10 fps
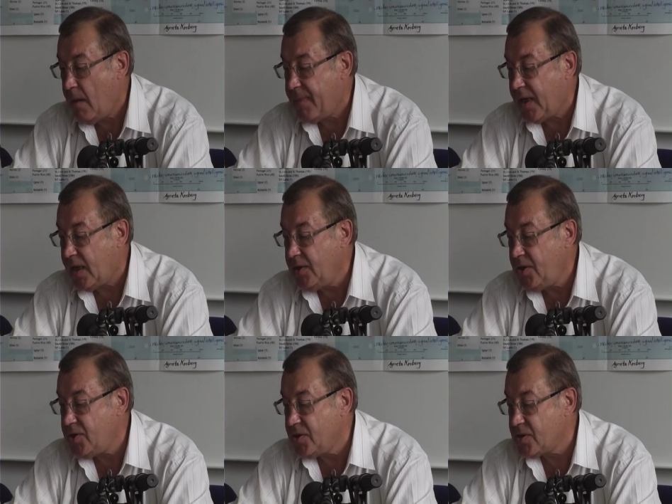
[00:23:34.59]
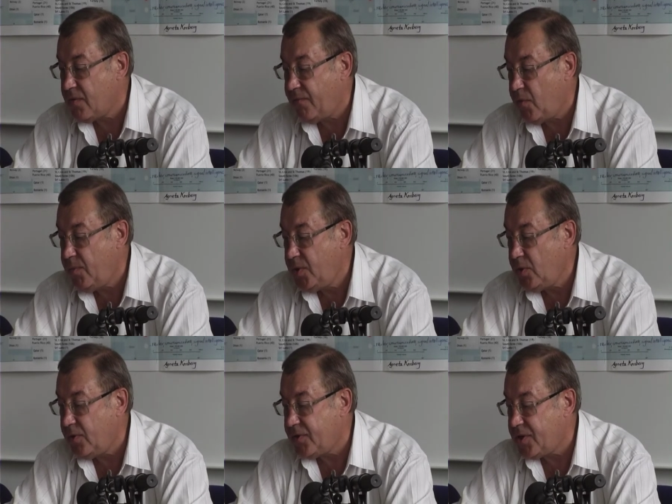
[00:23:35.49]
preconditions for
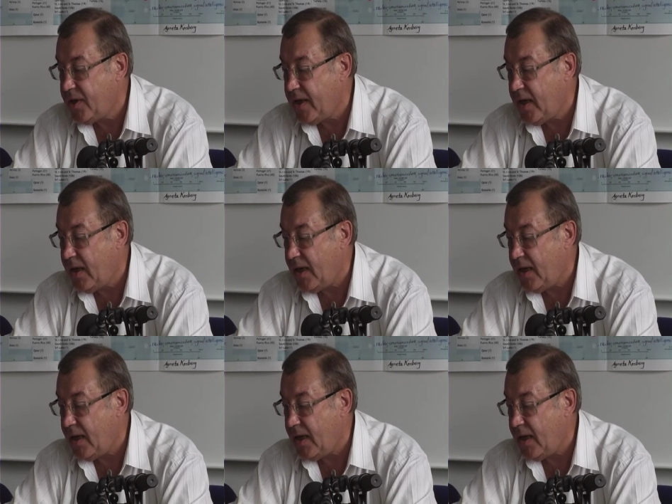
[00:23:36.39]
mutually